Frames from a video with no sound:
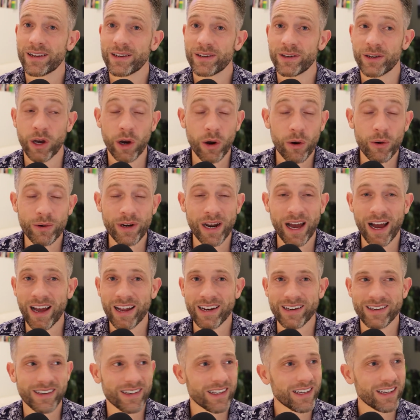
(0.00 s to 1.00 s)
No,
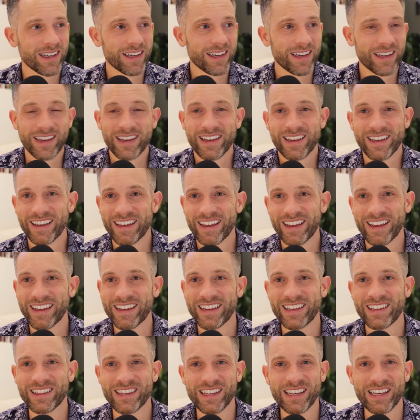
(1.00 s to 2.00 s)
not
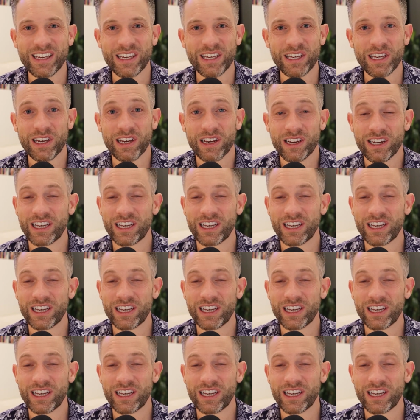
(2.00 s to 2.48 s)
in the